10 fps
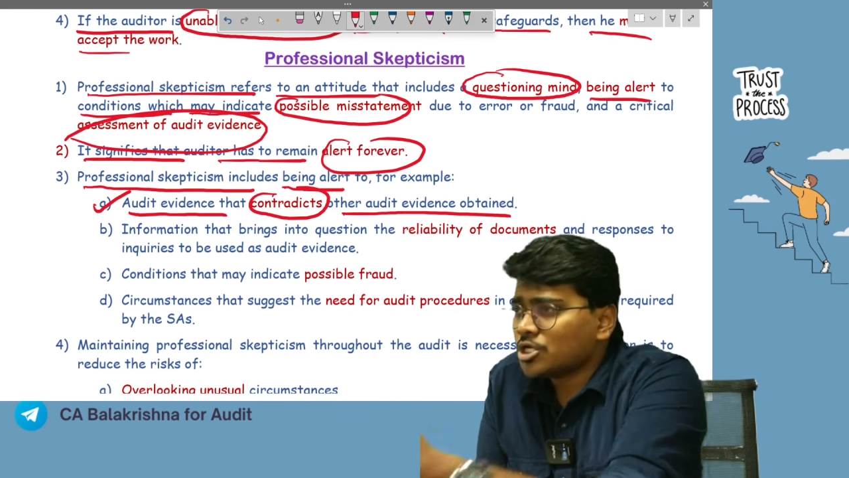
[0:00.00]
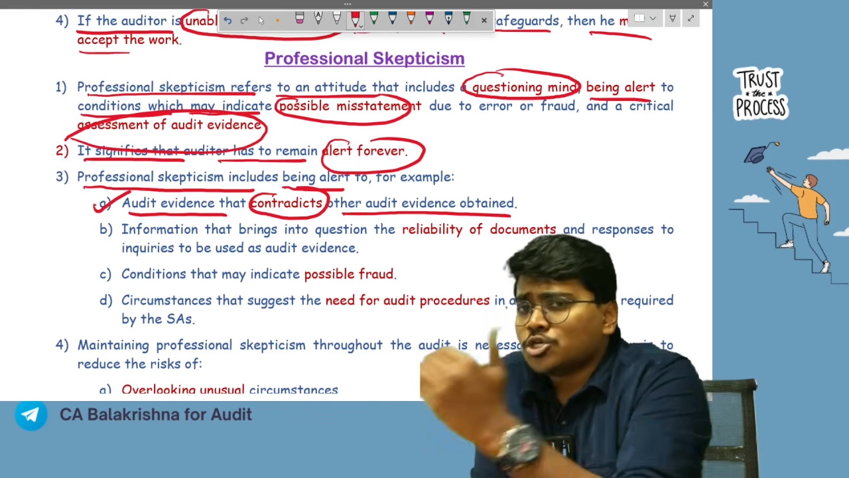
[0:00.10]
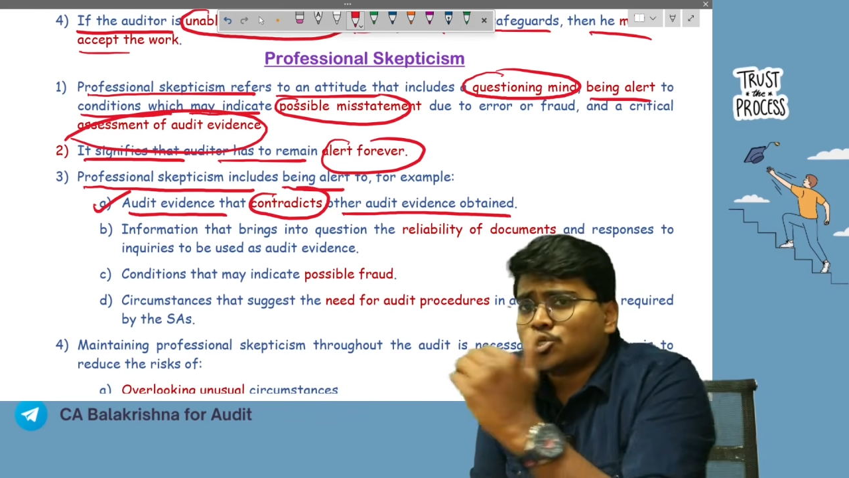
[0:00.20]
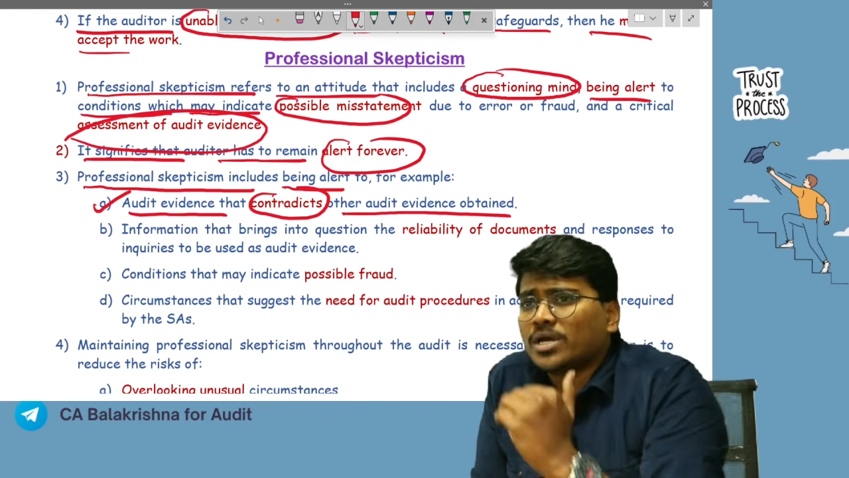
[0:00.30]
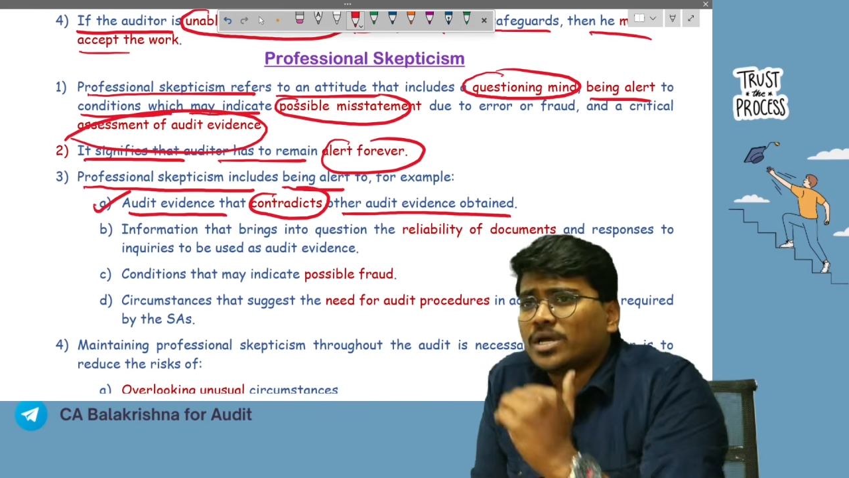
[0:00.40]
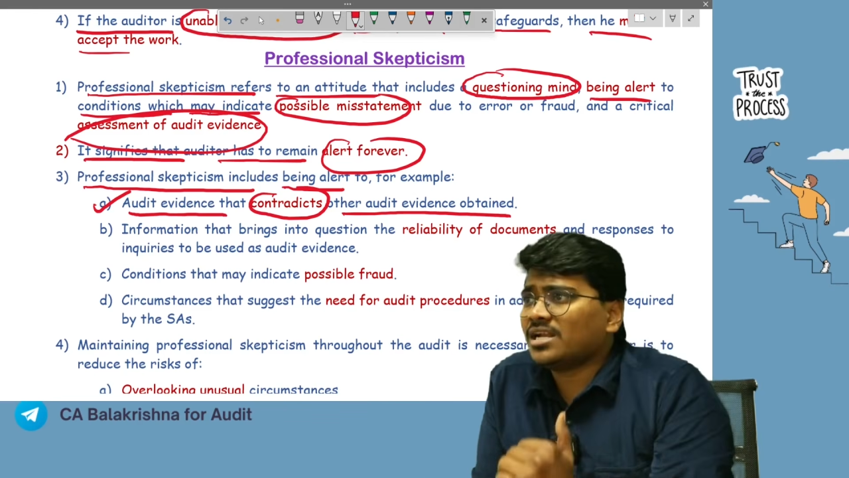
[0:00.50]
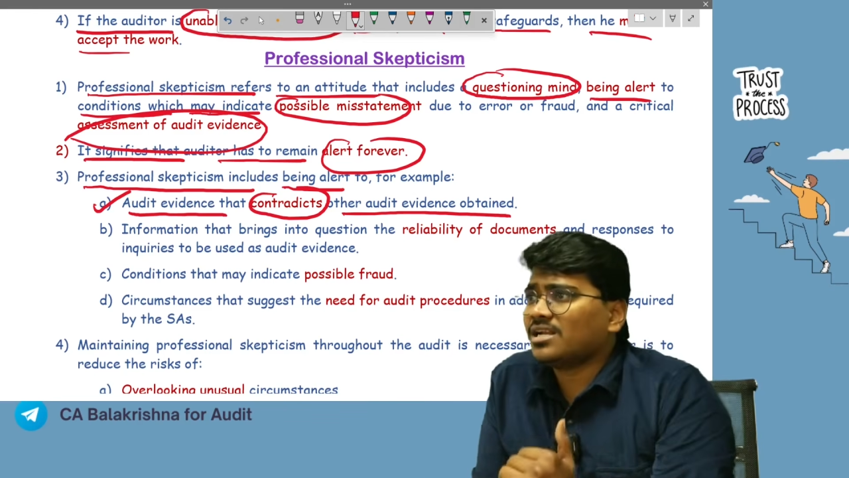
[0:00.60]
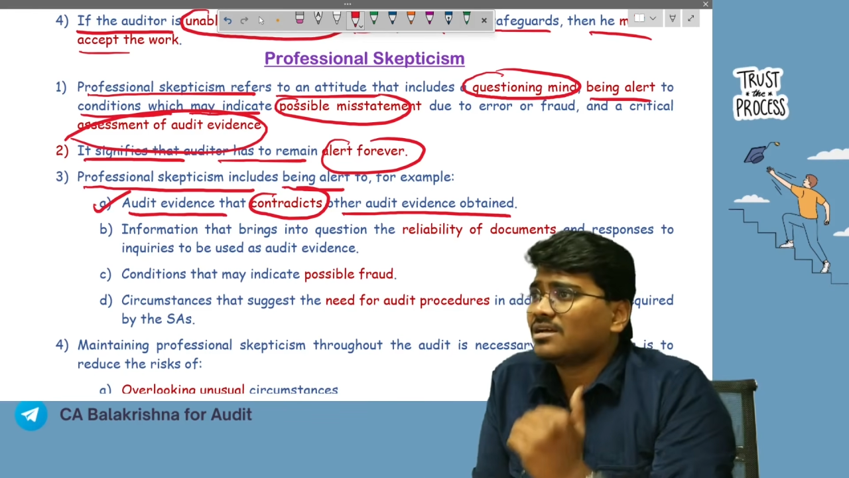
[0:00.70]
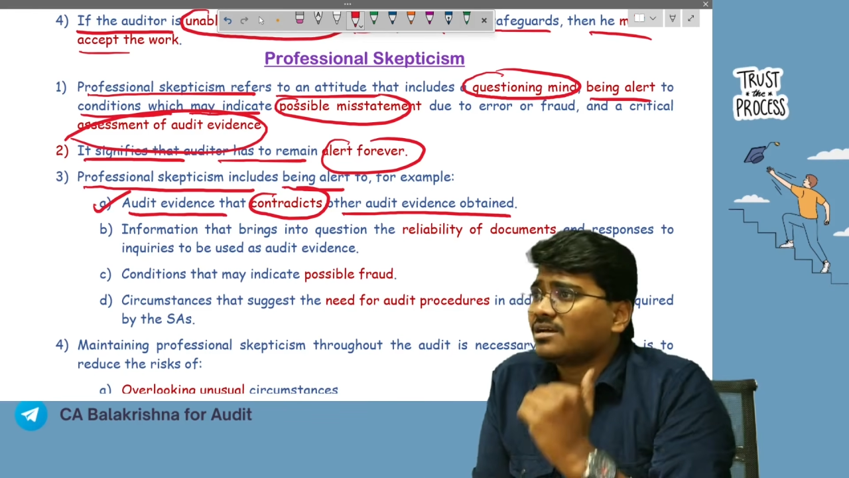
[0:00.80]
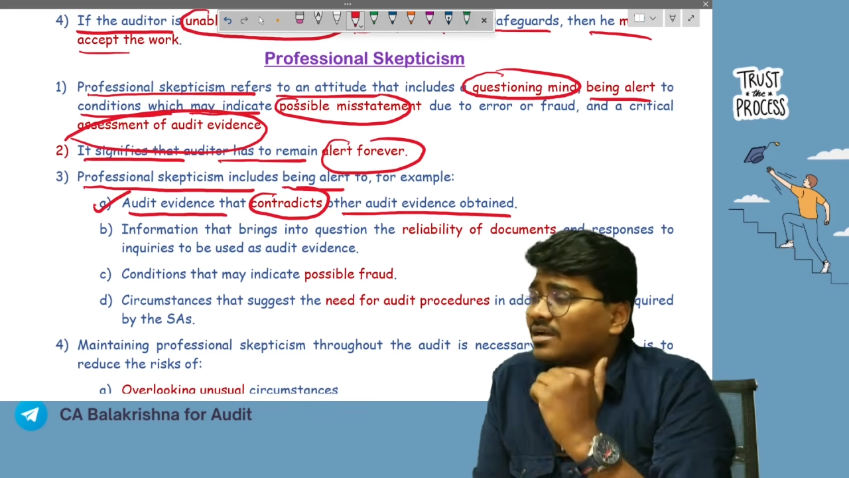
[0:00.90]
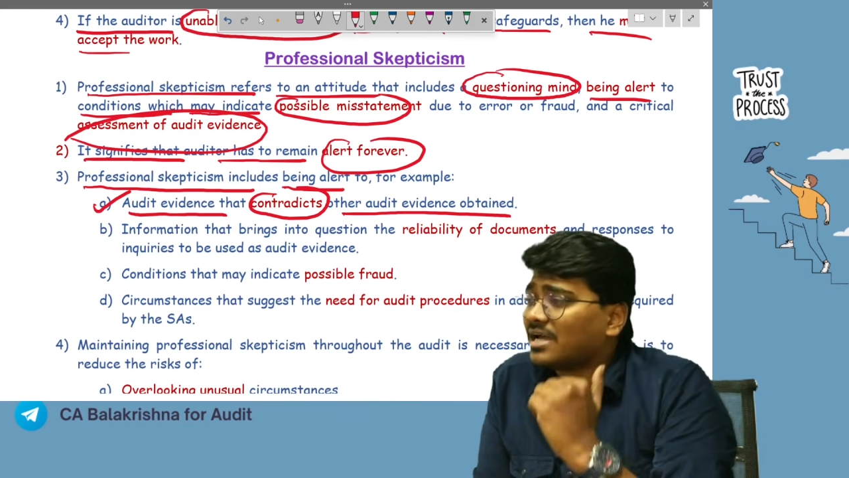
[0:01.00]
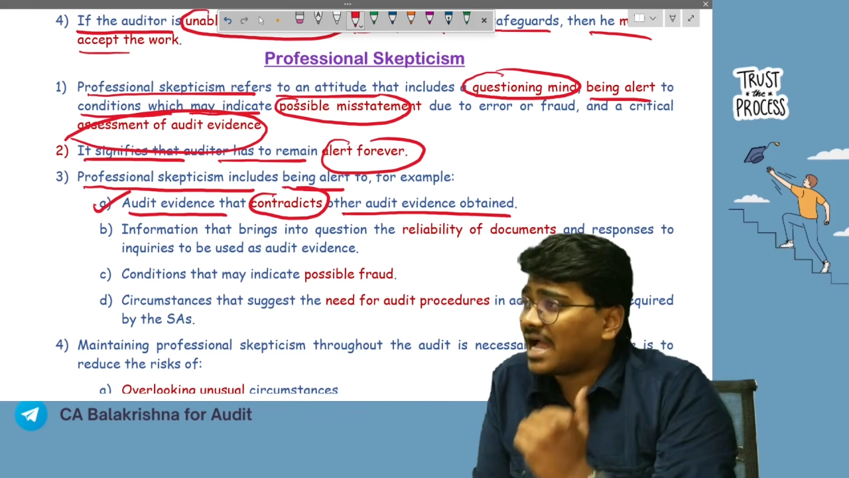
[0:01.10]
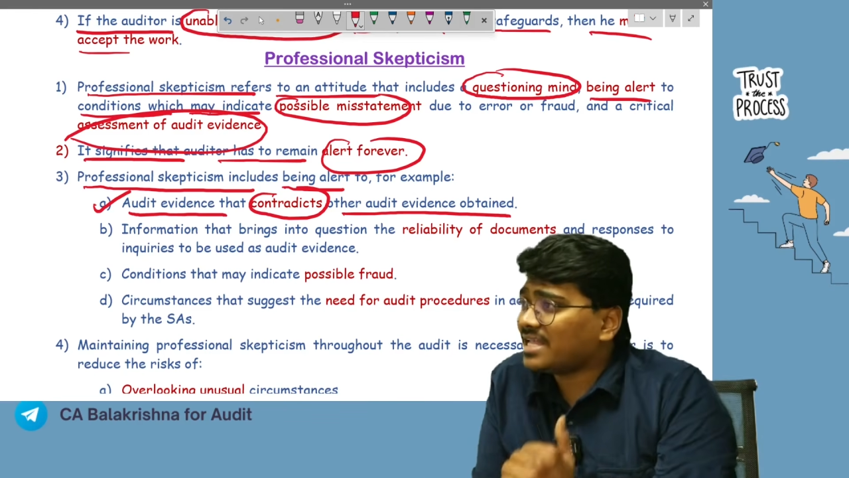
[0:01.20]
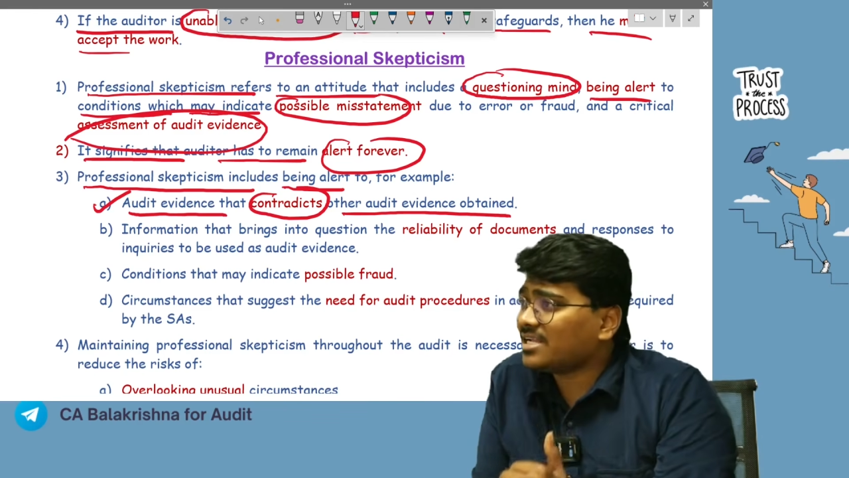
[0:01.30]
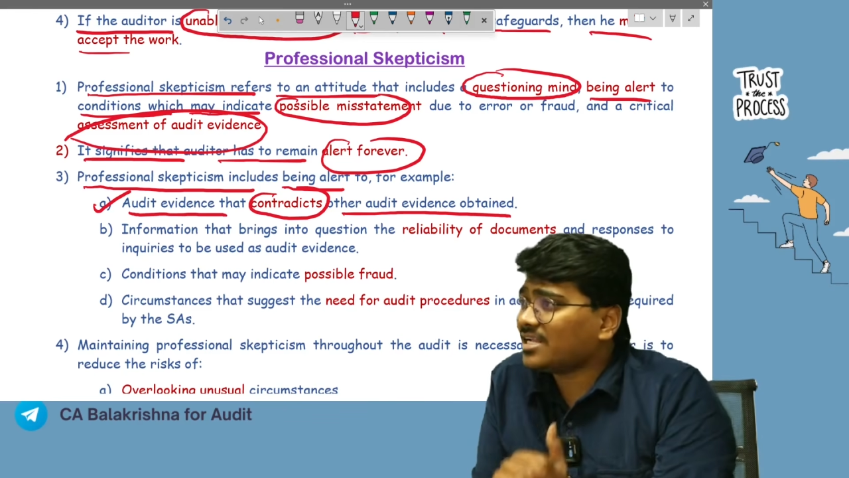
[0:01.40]
you can
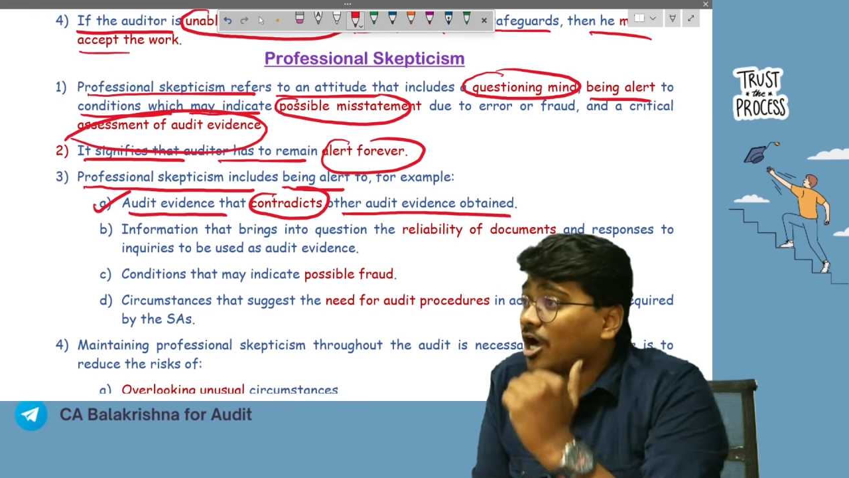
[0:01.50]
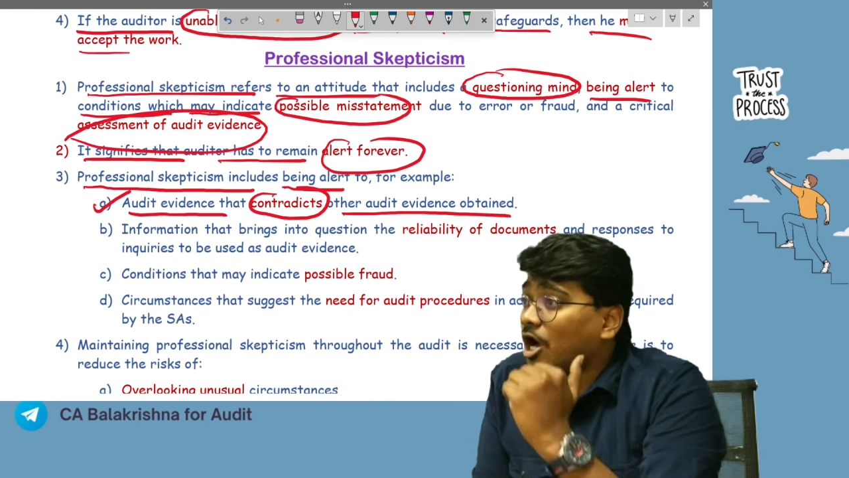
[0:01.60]
gather